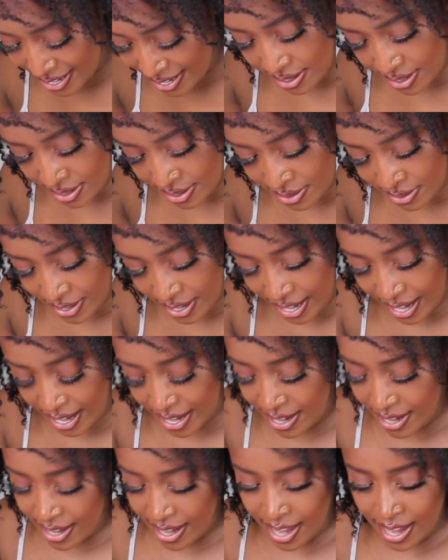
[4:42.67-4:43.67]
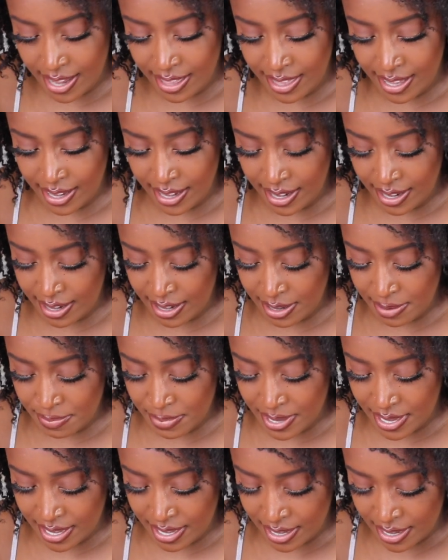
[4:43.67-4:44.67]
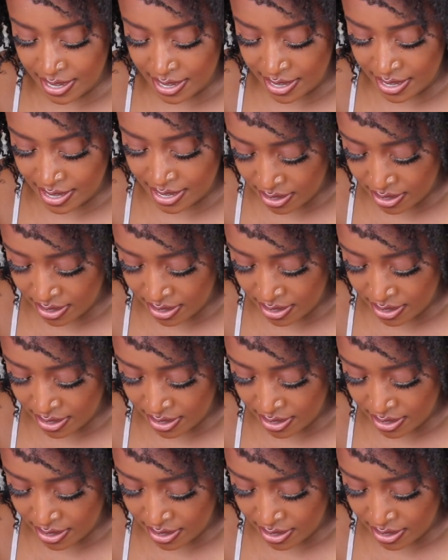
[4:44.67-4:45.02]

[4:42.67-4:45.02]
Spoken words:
Okay, I think I got a bead.